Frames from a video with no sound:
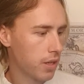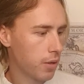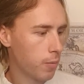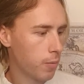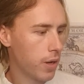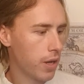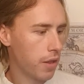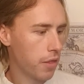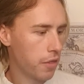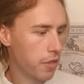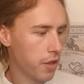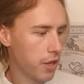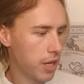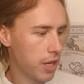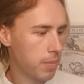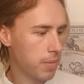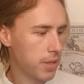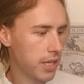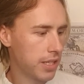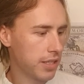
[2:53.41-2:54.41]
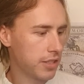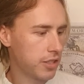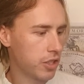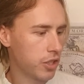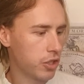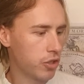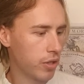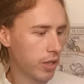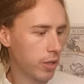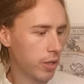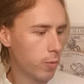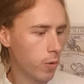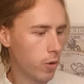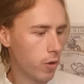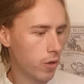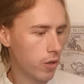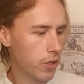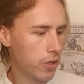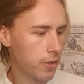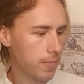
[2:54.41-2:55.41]
Wait 30 minutes to drink
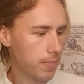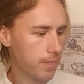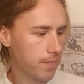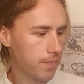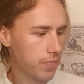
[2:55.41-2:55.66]
water,